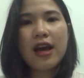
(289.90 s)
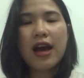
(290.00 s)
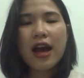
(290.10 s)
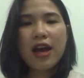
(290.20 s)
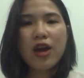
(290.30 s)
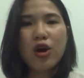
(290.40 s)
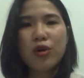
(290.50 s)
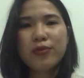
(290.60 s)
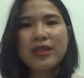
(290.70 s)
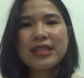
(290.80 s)
I hope
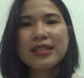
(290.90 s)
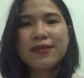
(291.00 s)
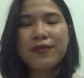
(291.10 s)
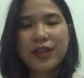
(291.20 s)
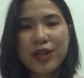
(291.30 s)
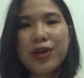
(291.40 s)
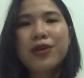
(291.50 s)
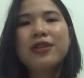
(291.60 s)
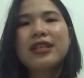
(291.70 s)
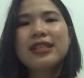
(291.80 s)
this video
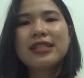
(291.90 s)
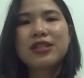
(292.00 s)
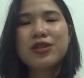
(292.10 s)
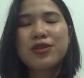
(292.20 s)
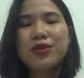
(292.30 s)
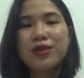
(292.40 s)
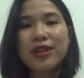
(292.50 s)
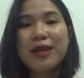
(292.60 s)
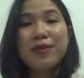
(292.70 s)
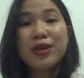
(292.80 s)
can
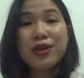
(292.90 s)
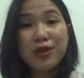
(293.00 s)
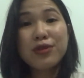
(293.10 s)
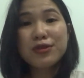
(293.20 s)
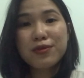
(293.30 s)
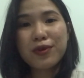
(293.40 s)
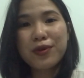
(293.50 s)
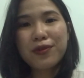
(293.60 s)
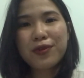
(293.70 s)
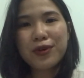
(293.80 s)
be useful
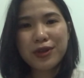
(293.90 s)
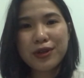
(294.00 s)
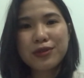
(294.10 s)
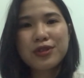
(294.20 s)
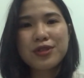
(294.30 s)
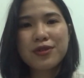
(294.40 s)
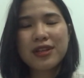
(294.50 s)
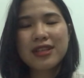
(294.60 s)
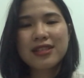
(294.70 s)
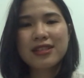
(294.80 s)
for you to
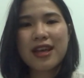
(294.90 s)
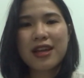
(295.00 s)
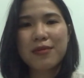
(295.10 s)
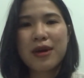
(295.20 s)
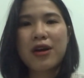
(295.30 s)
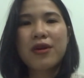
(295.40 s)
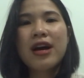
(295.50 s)
understand about